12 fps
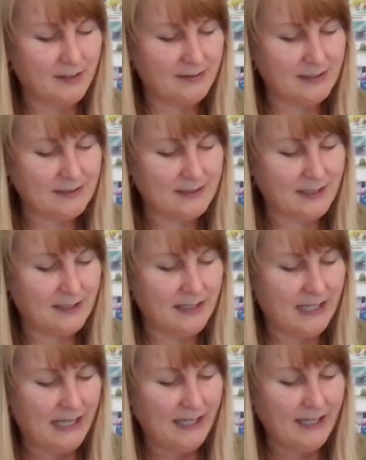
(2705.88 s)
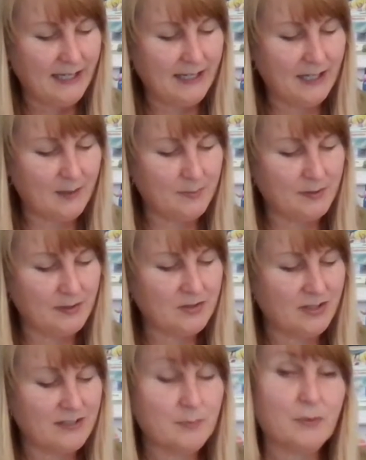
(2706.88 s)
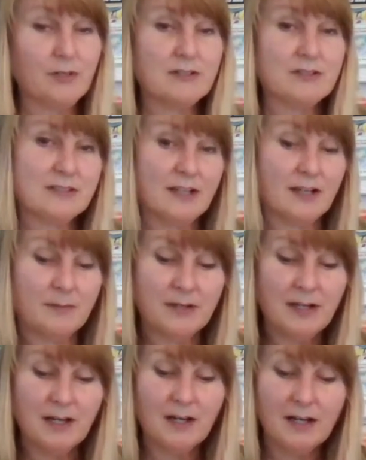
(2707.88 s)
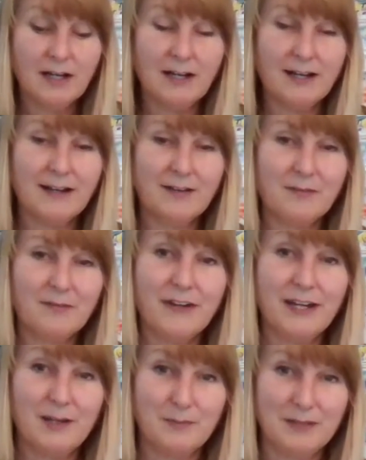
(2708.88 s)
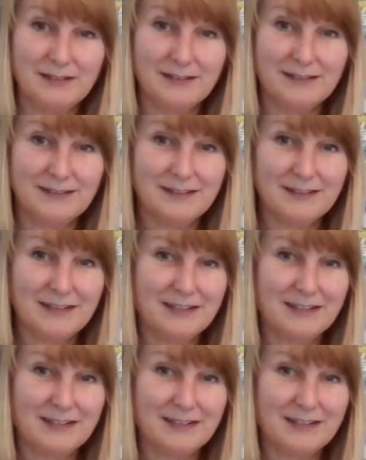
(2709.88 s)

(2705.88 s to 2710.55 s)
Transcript: healthy skin, and helps transport some uh, vitamins.